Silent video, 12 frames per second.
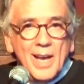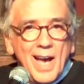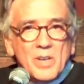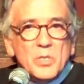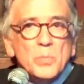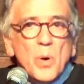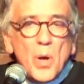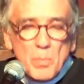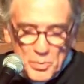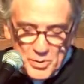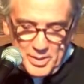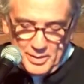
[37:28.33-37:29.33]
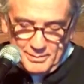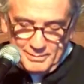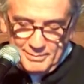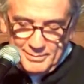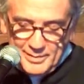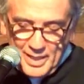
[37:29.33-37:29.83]
How does Paul put it?
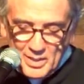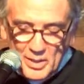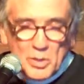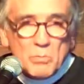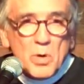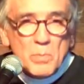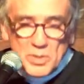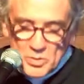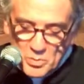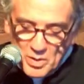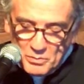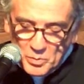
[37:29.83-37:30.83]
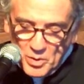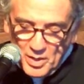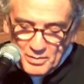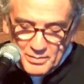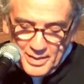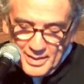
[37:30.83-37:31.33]
Take a look at Romans
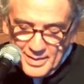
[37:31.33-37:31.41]
12:12.